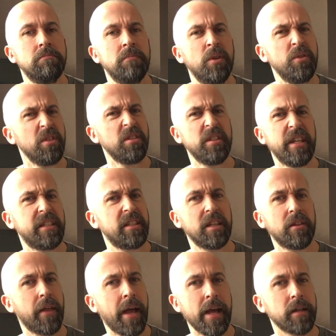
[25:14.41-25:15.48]
I was just
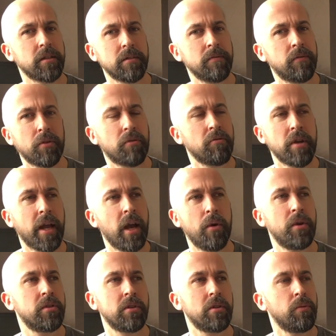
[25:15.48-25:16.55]
knitting that for 3
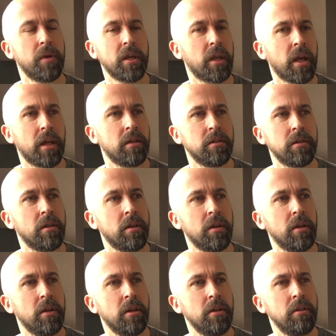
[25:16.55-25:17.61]
hours at the weekend.
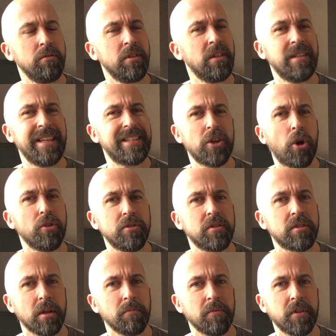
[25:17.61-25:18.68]
You don't just knit on
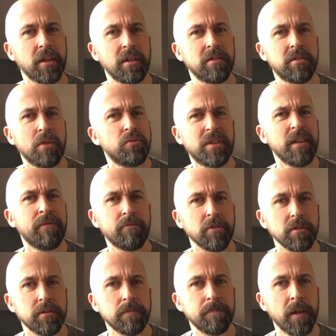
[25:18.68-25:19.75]
something, there's no
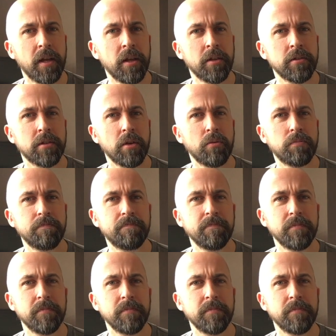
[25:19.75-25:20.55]
difference. So